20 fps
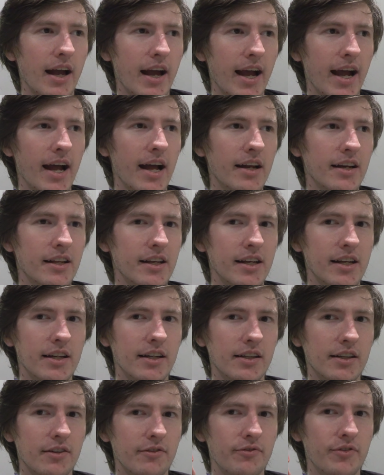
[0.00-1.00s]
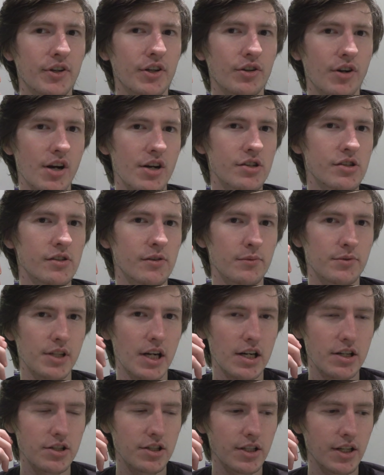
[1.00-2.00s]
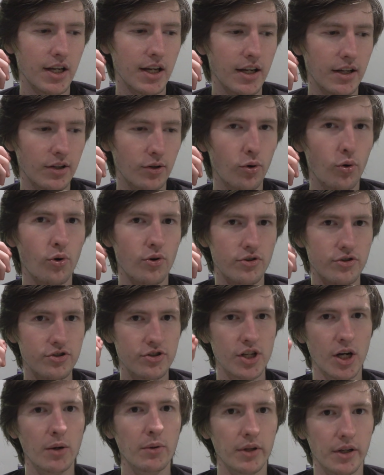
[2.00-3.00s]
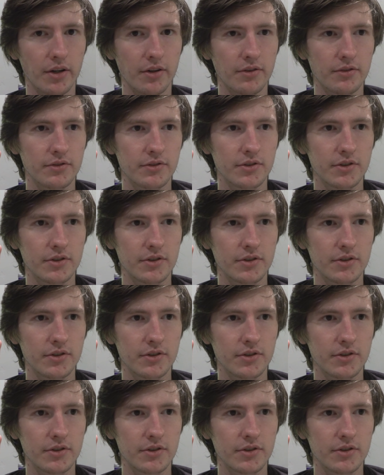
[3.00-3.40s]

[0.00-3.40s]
had a configuration that was actually a Core Solo.